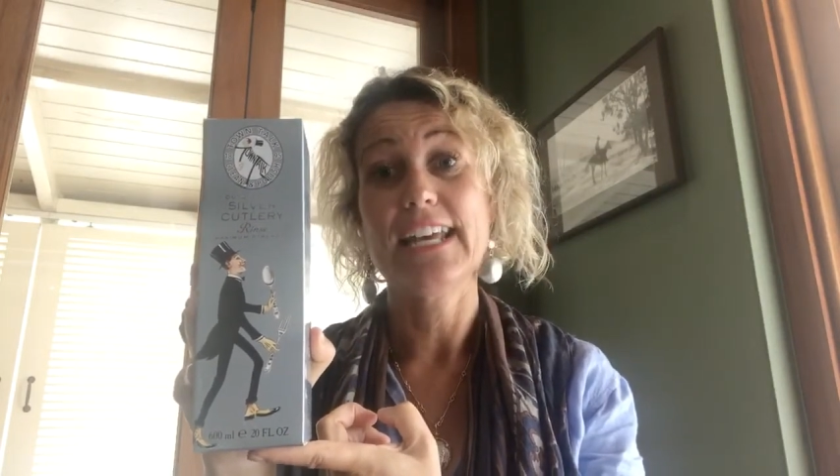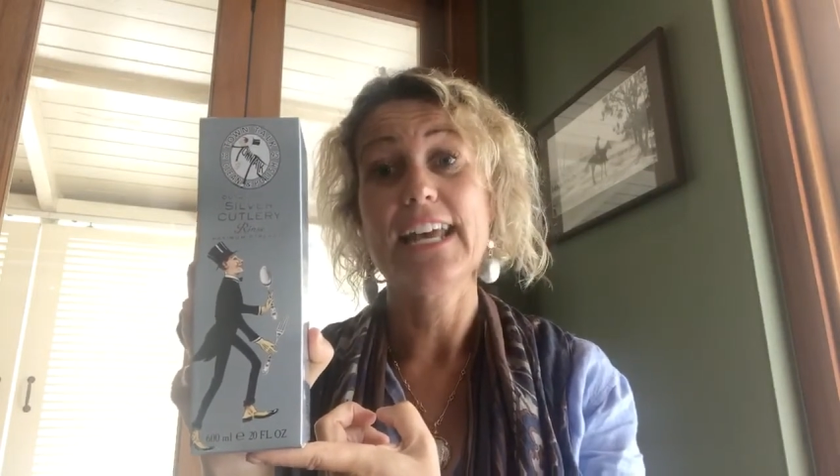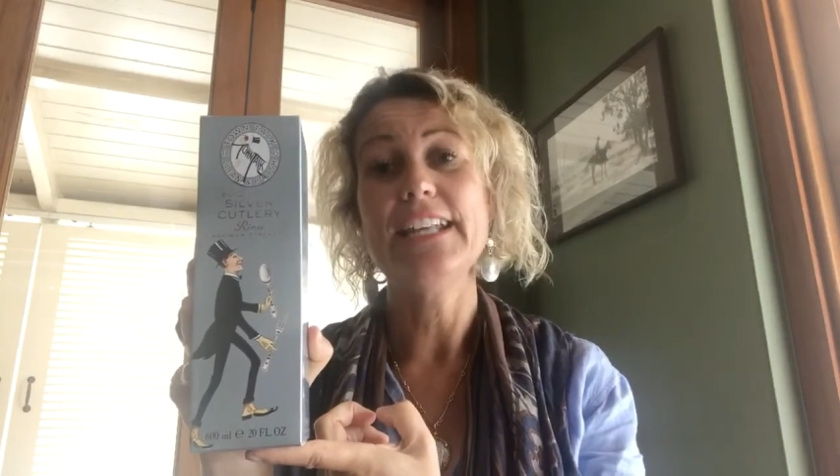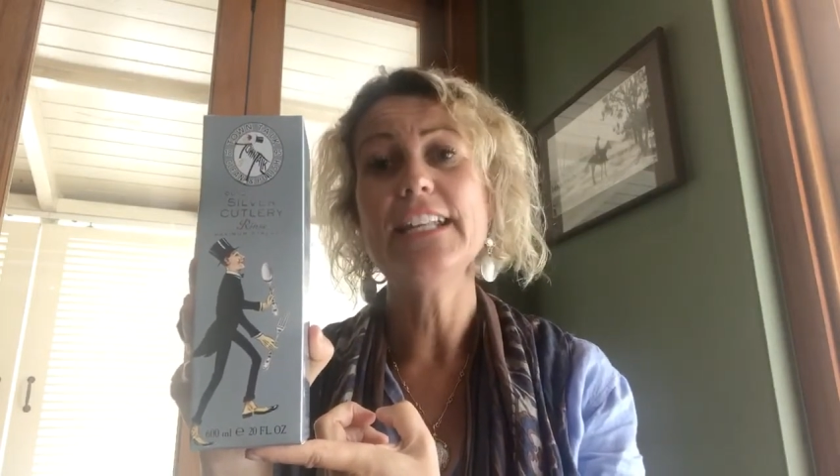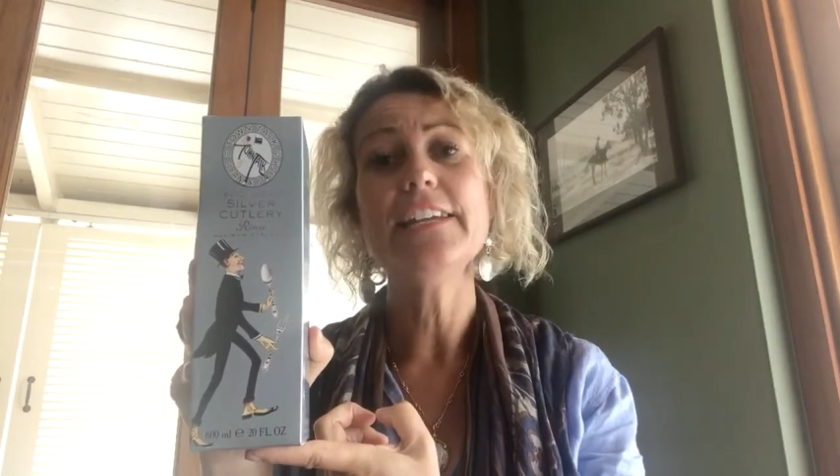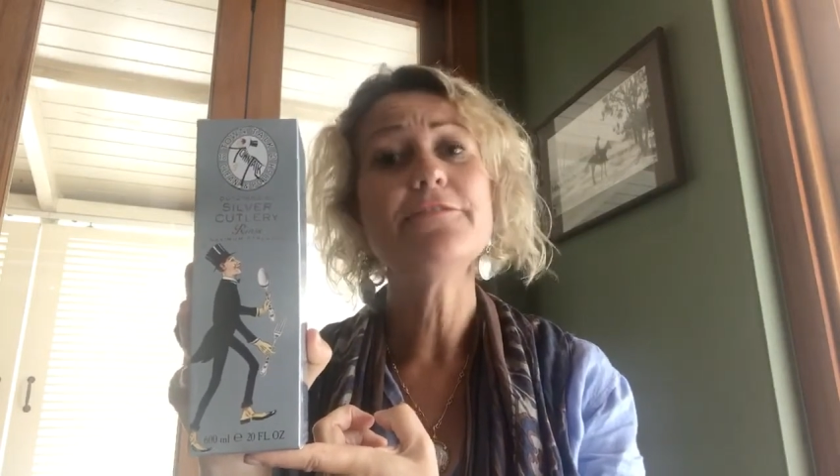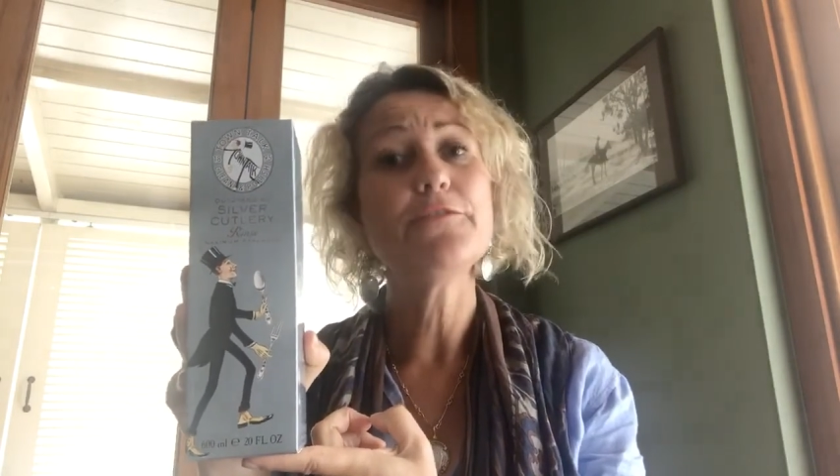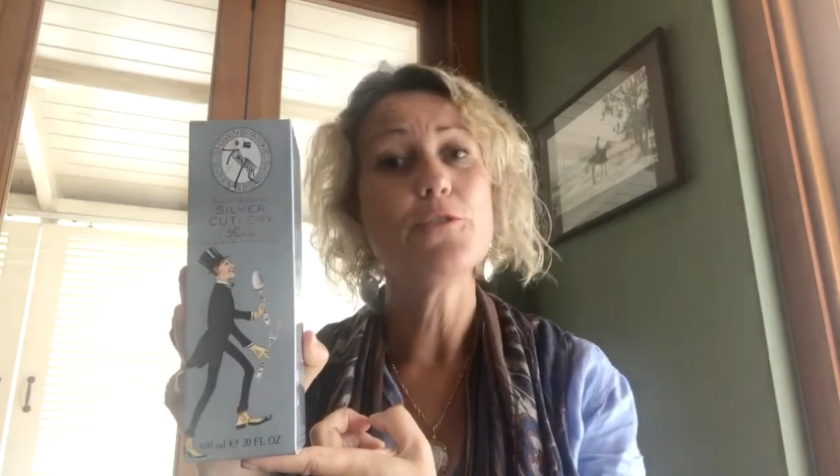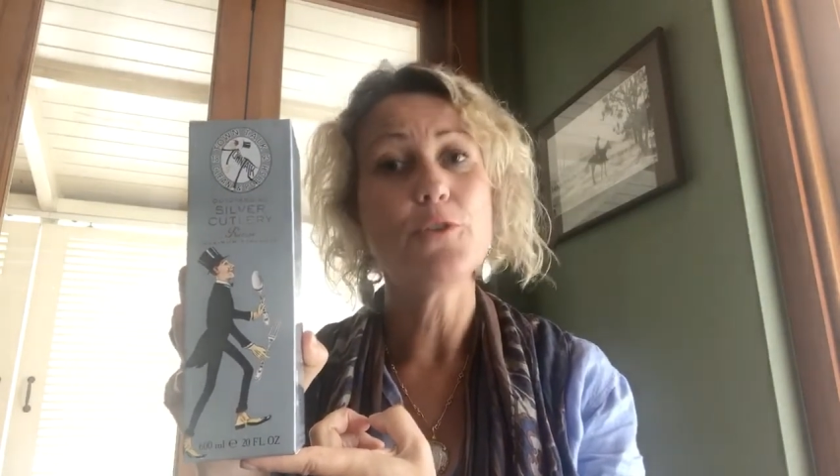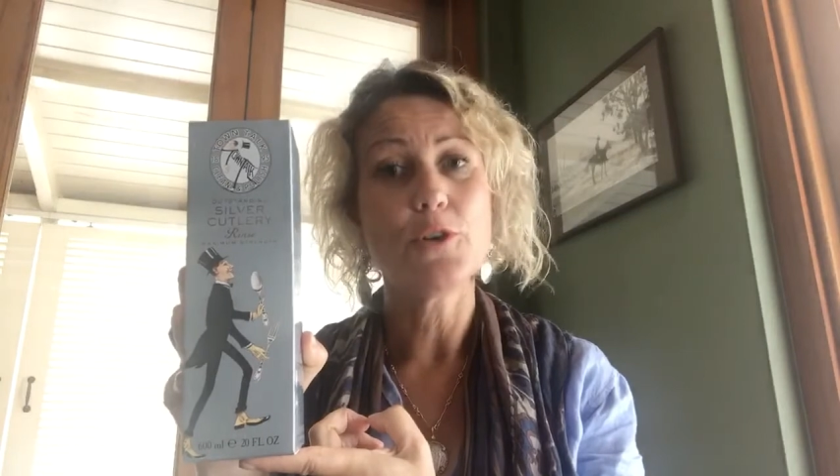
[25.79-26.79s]
and leave
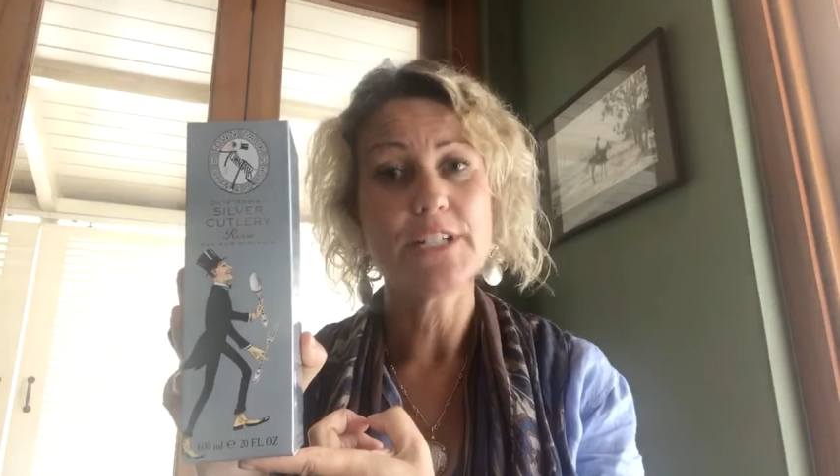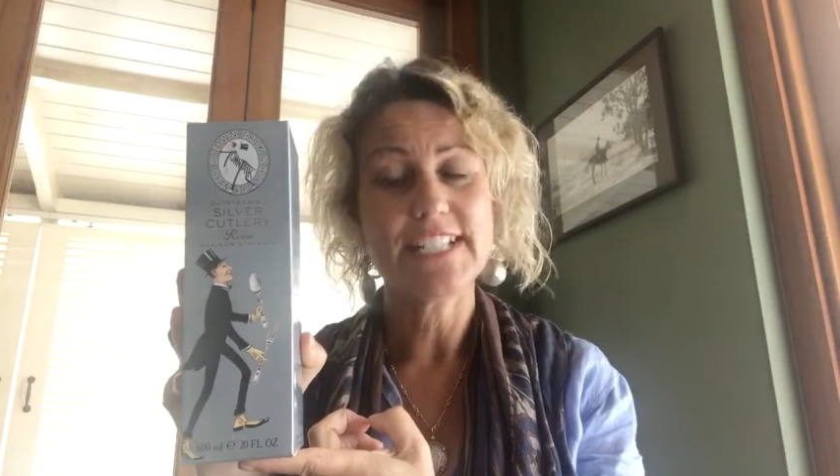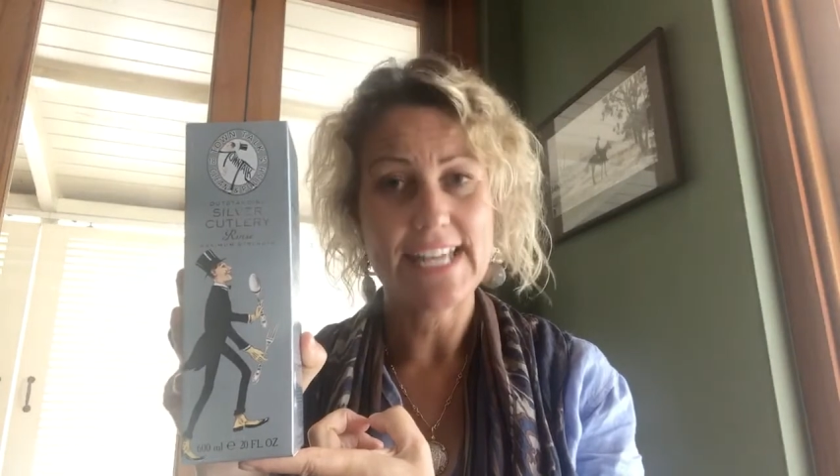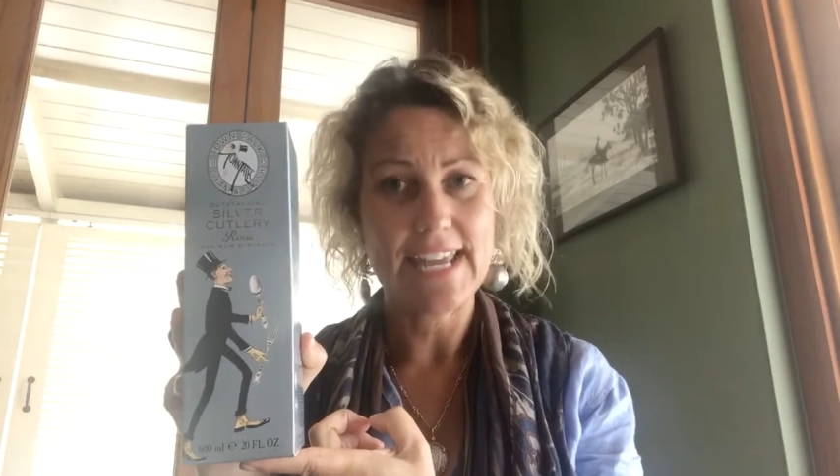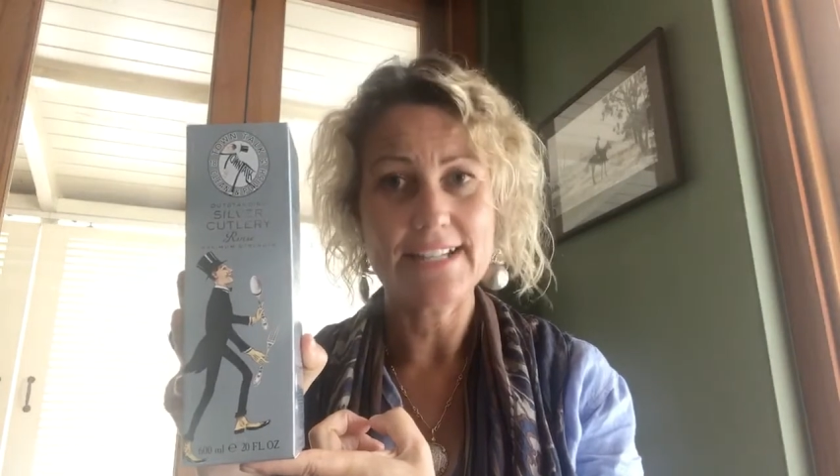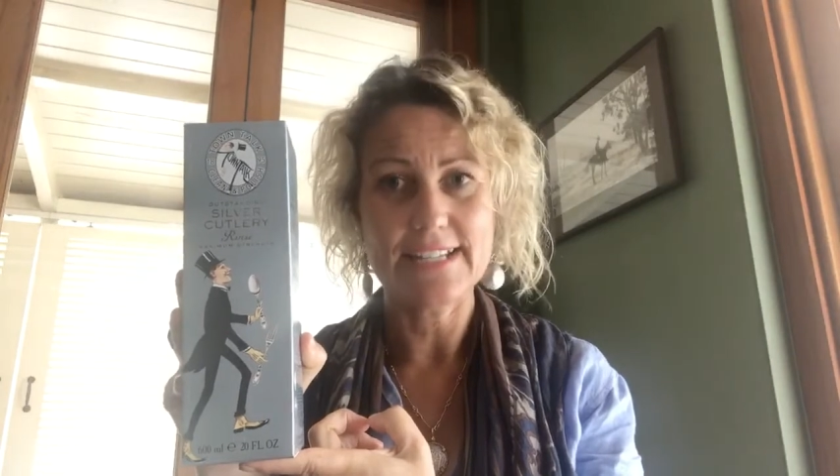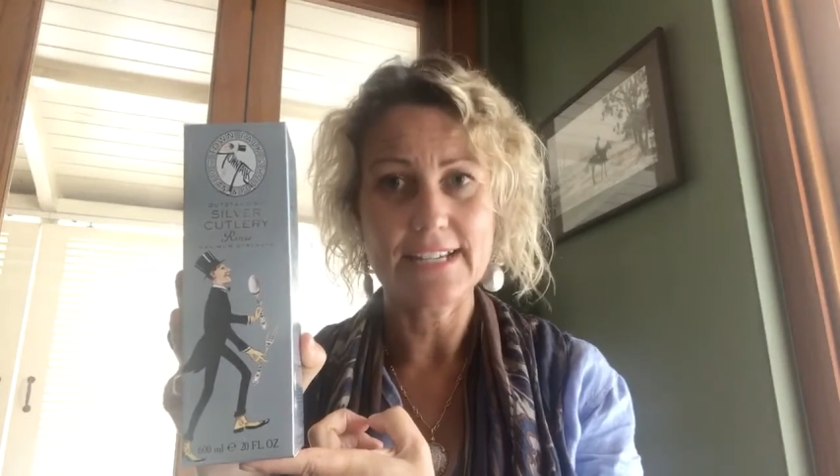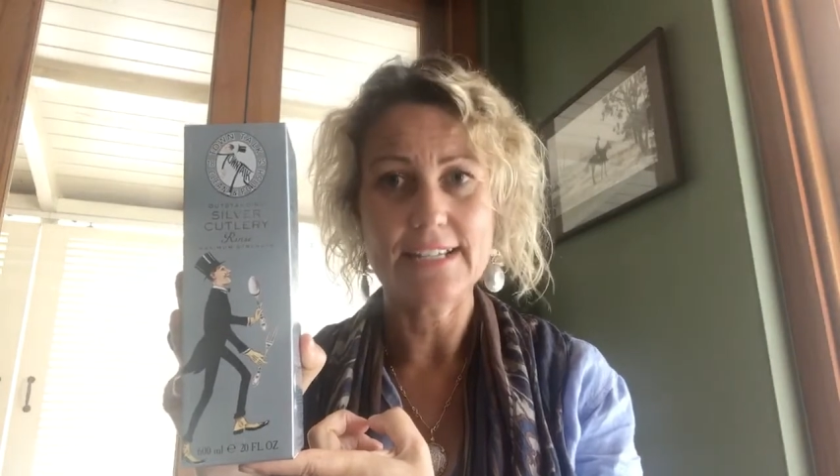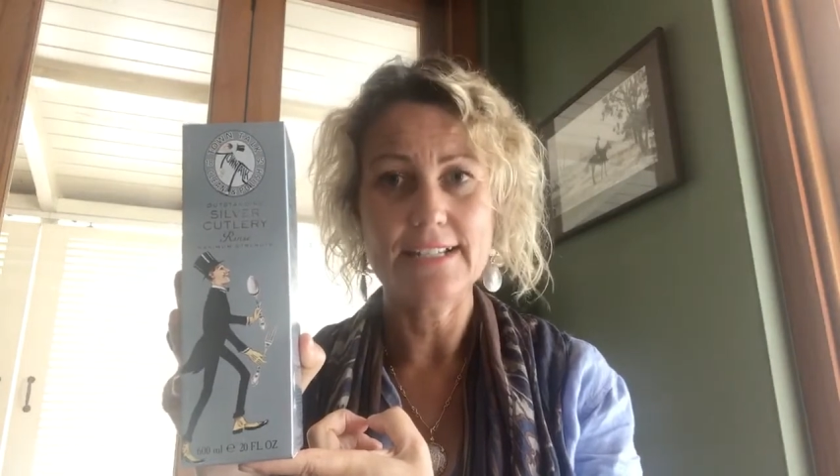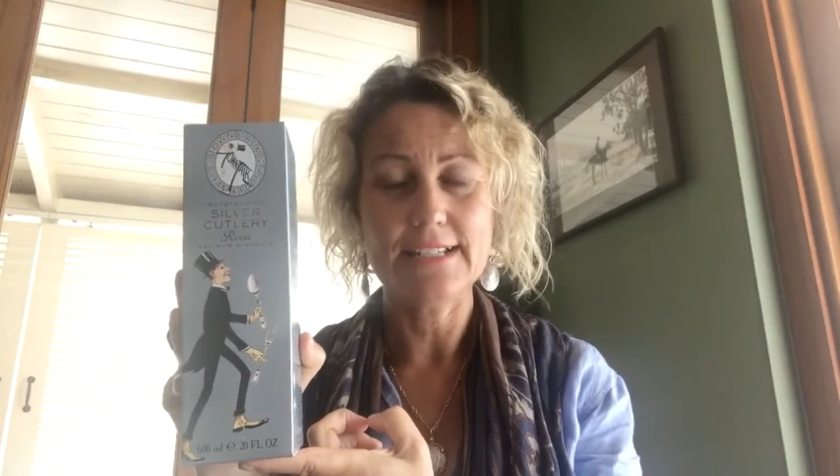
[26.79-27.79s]
for 10
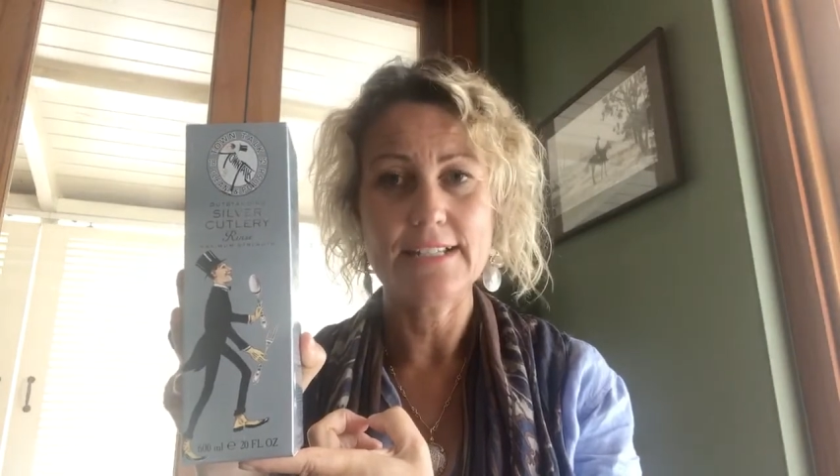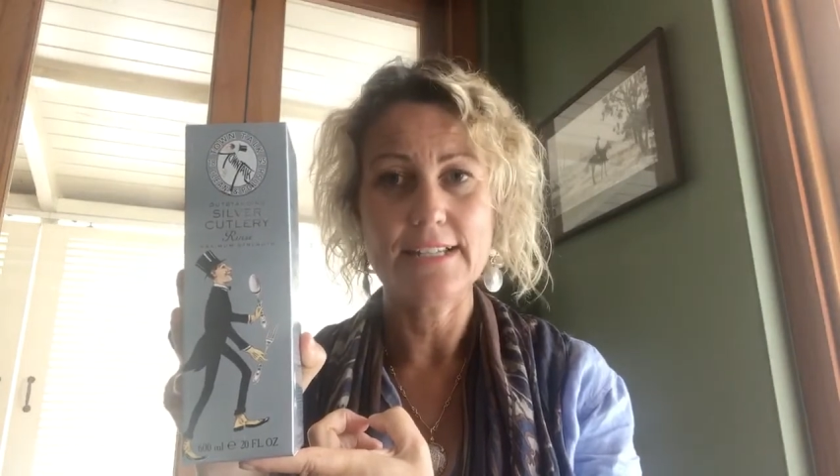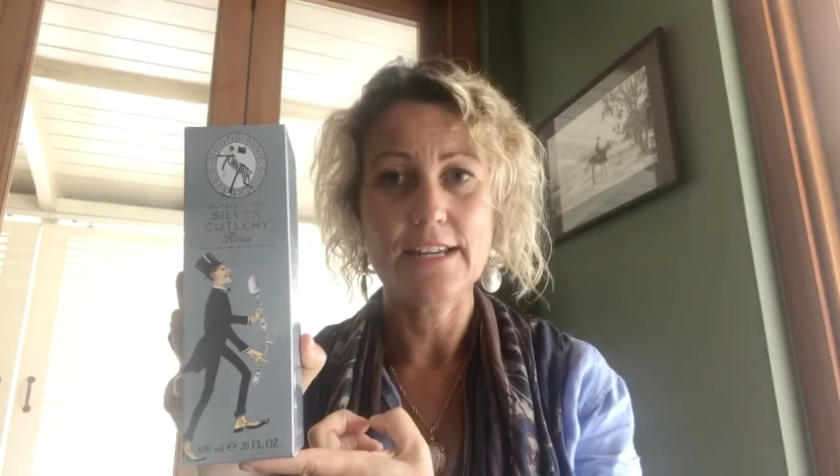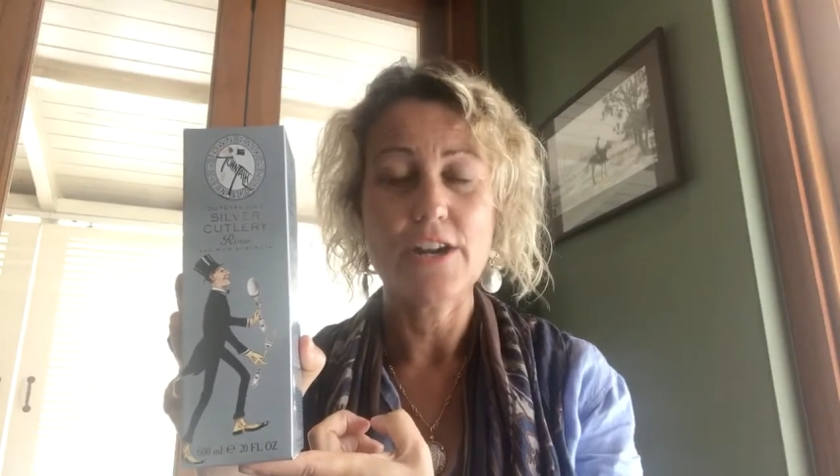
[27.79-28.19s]
seconds.